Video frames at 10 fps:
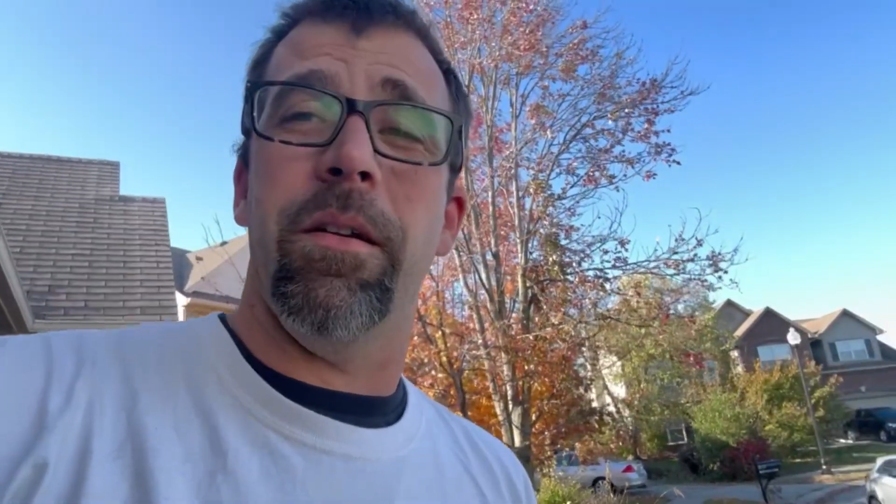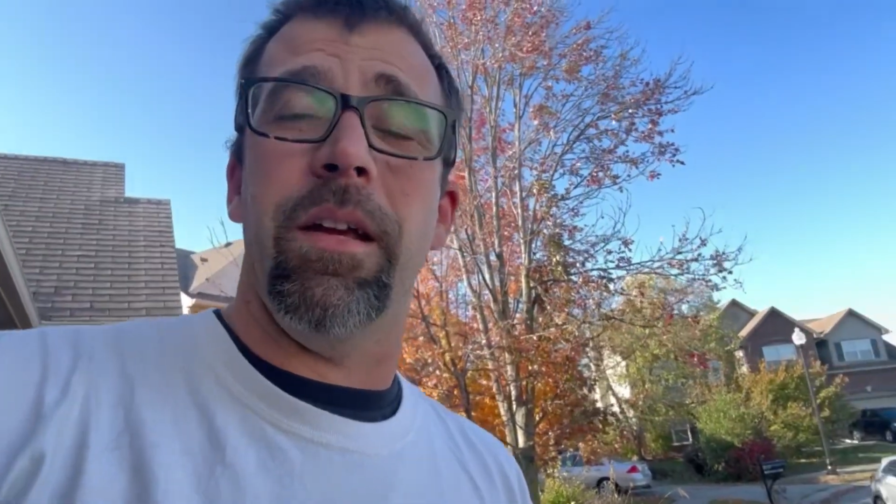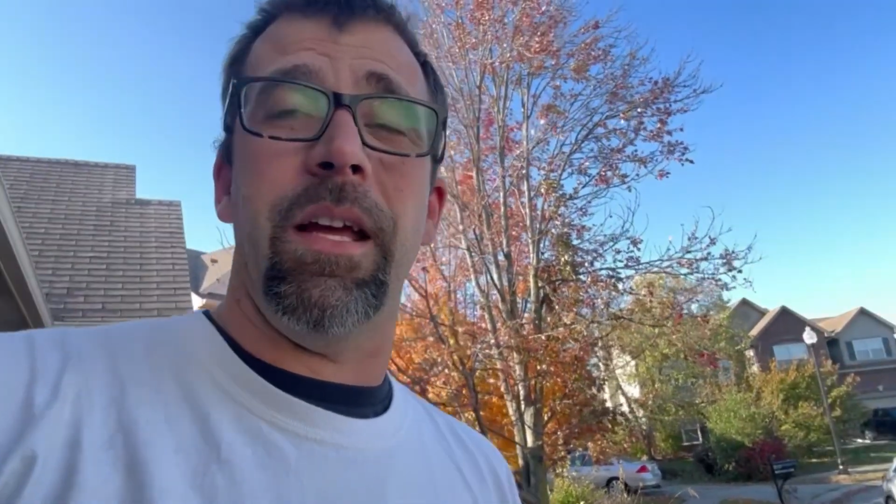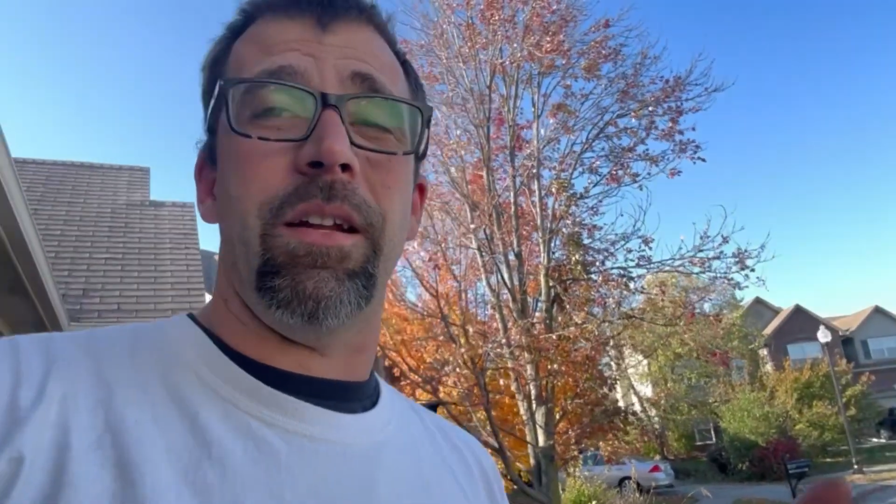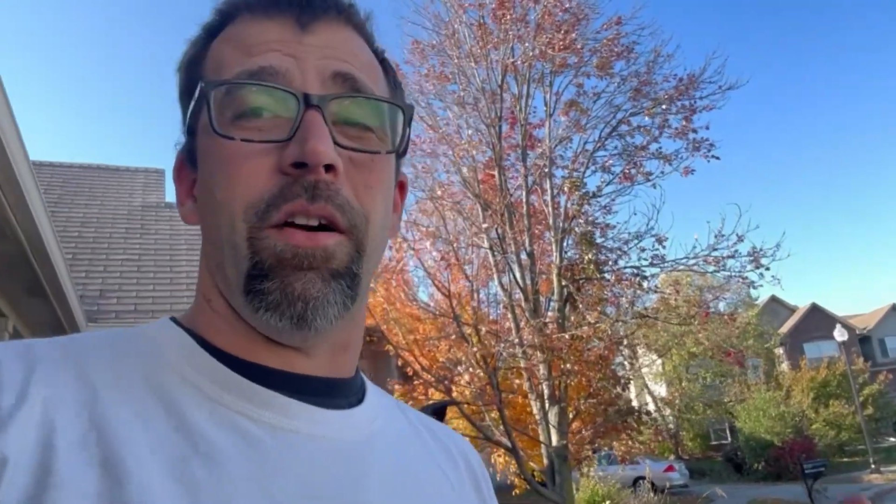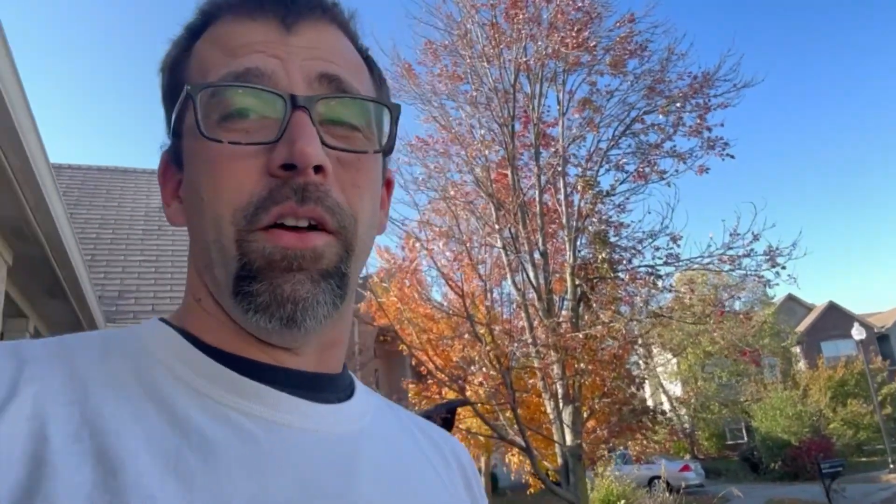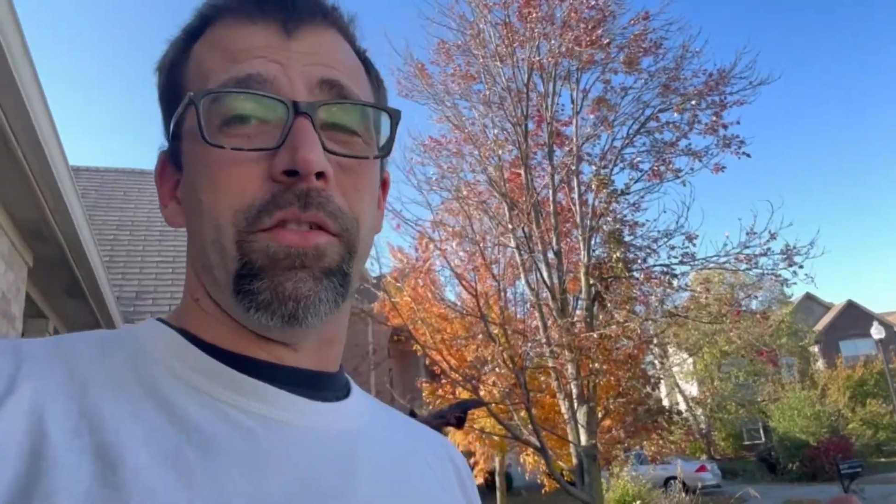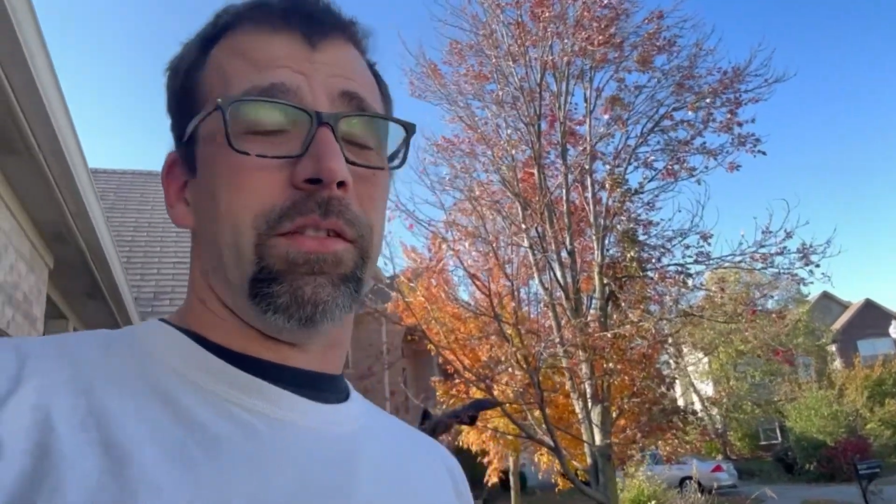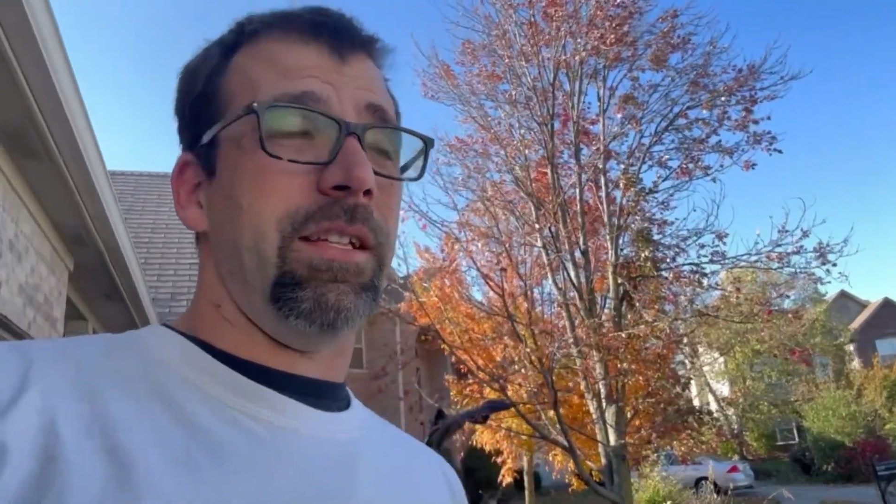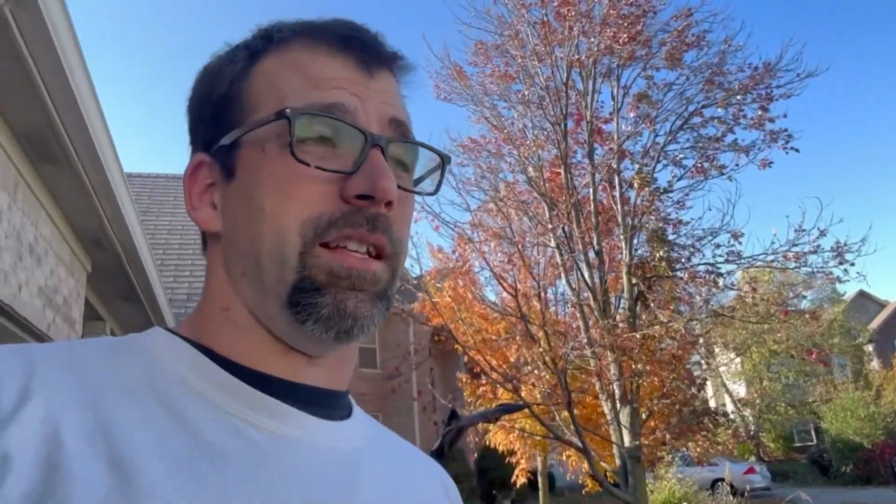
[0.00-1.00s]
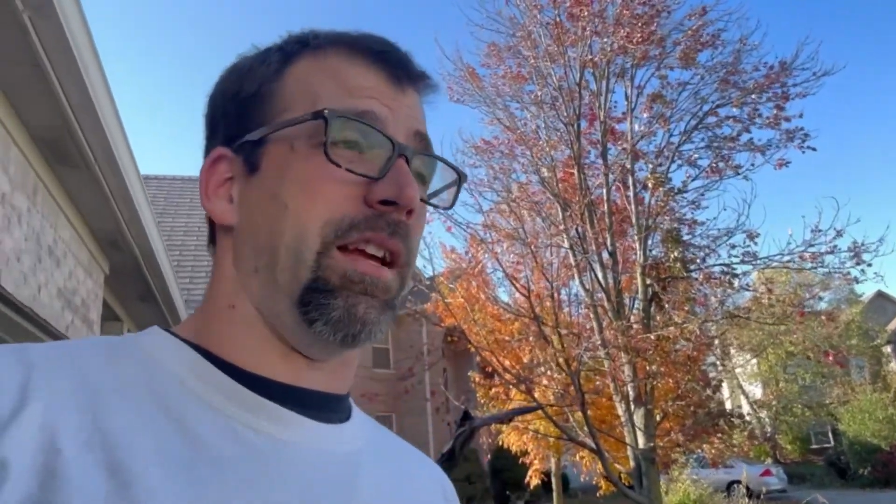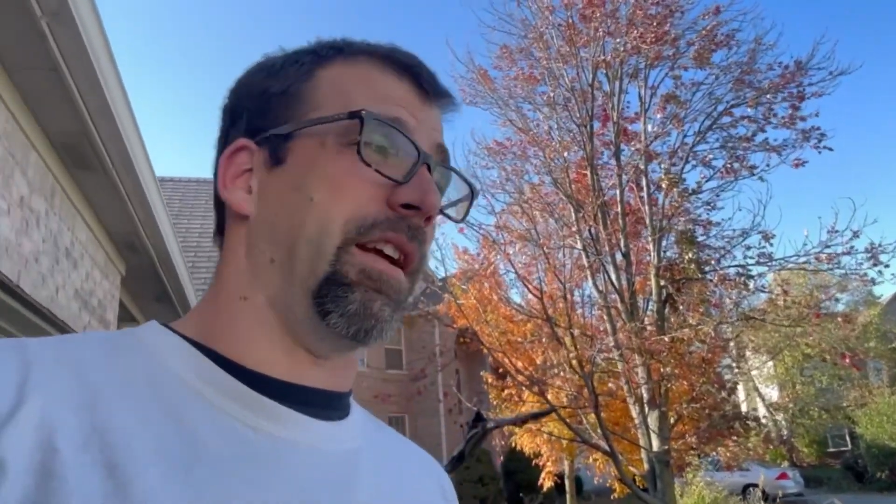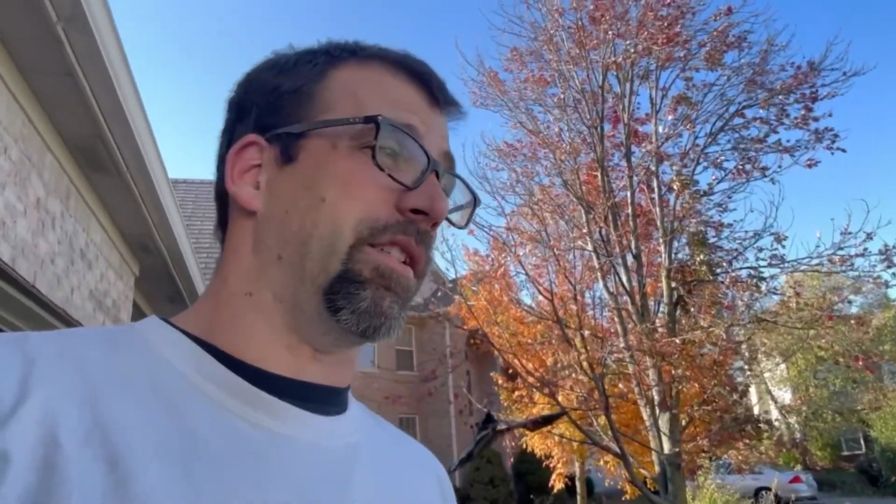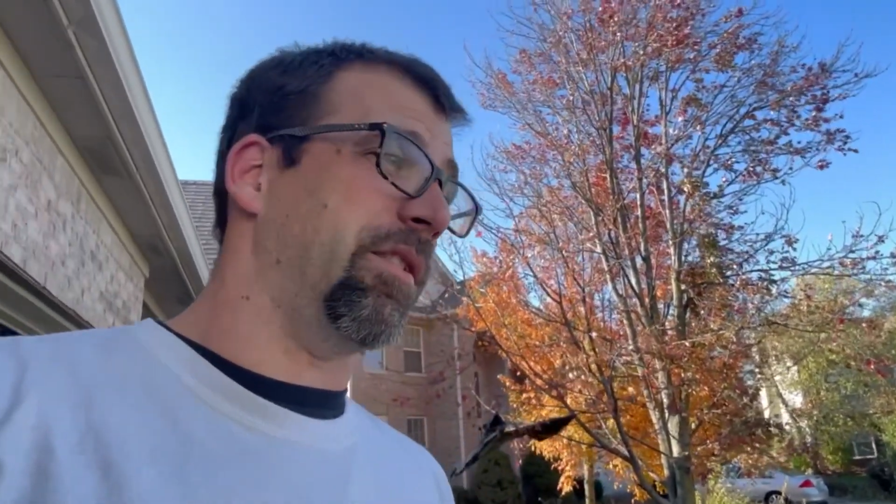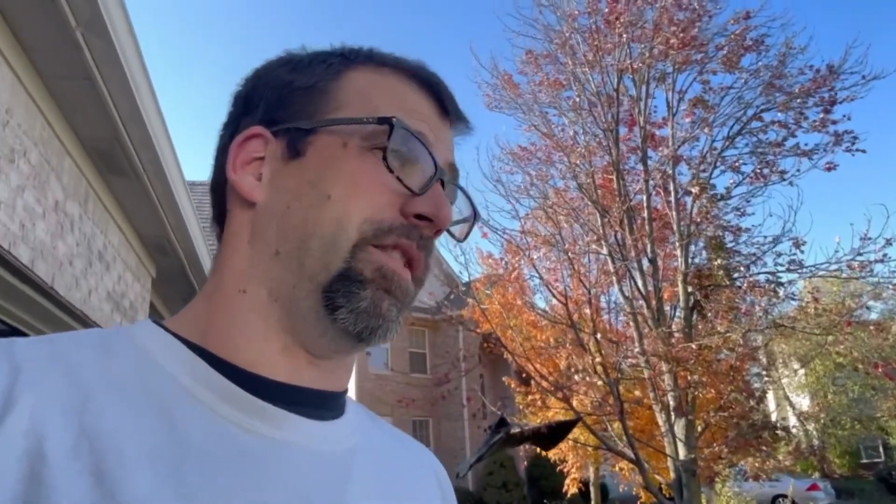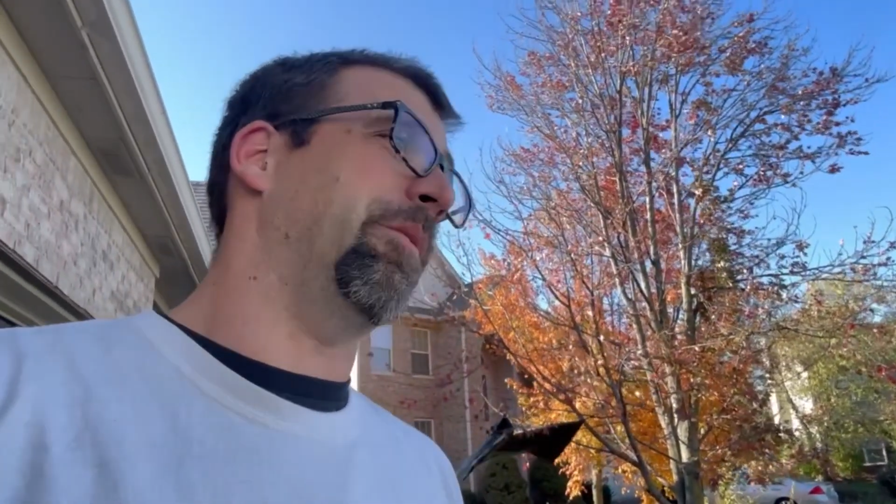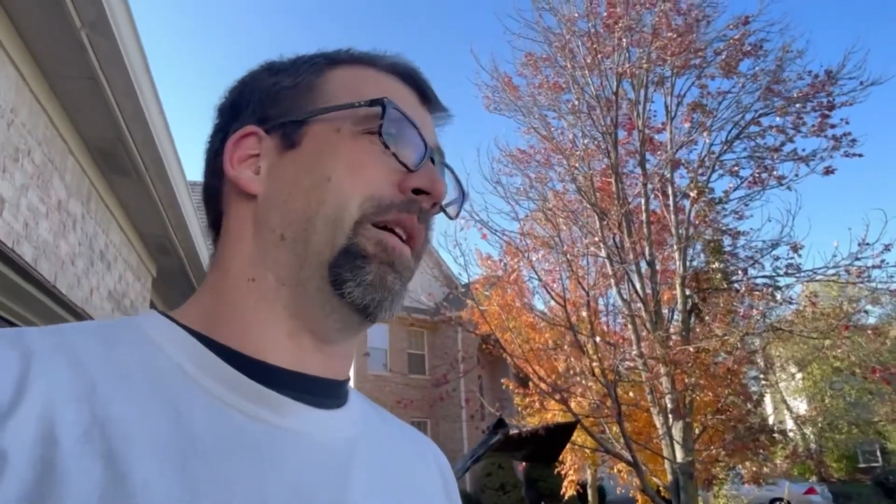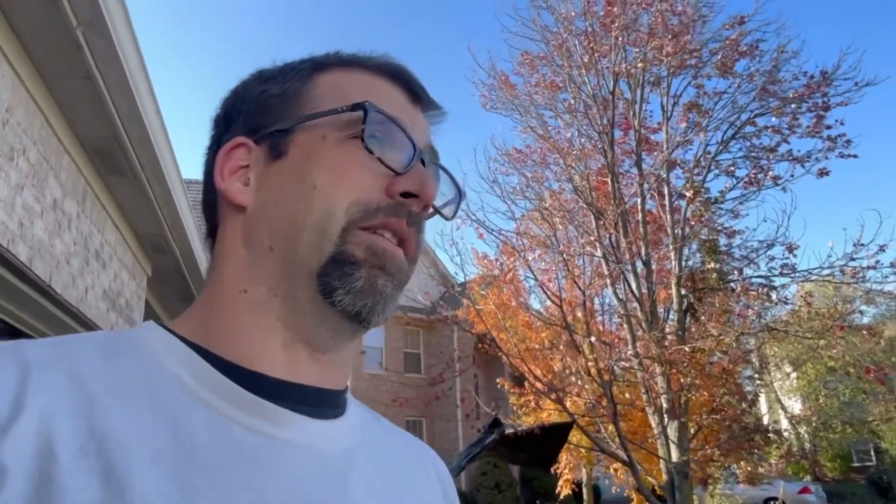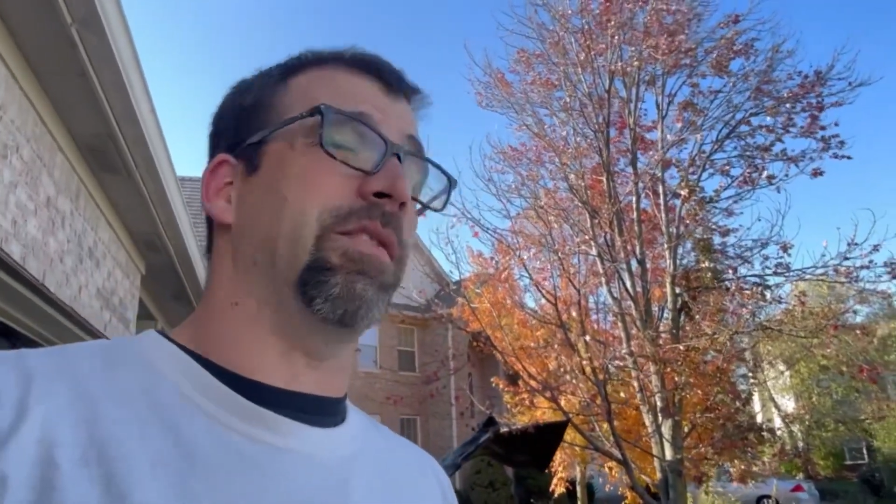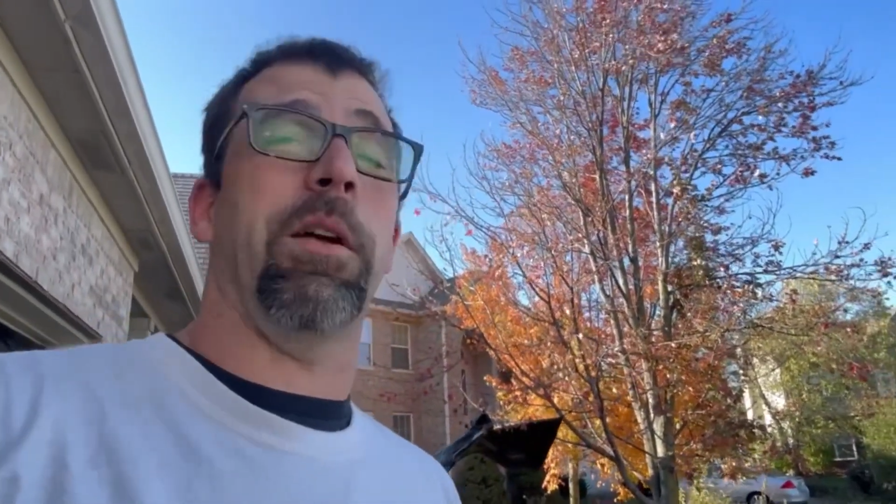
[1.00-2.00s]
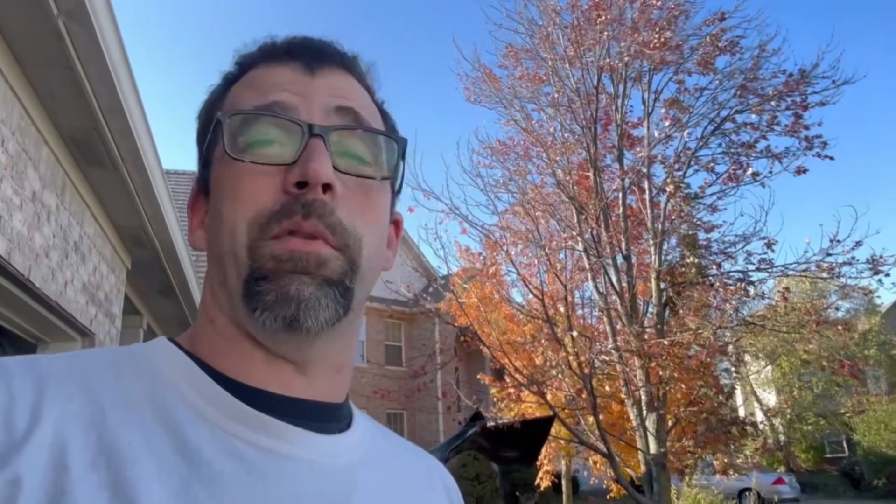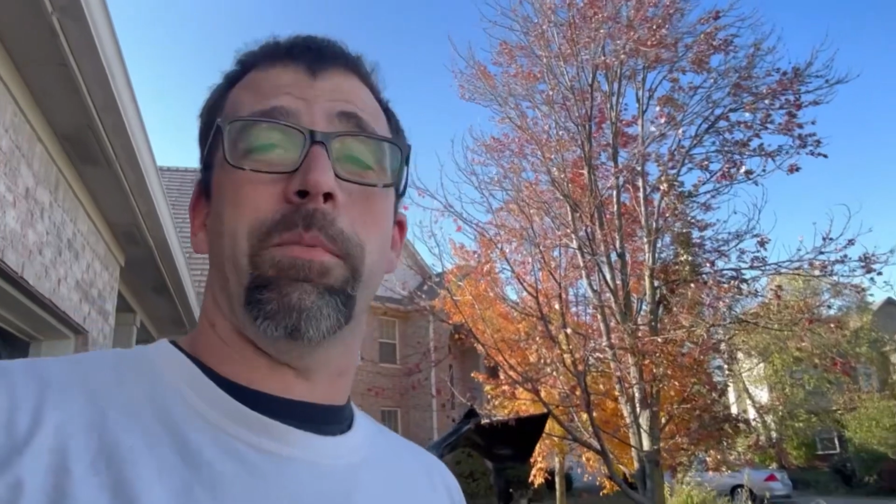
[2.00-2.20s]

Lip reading: And you also see that I actually somehow stumbled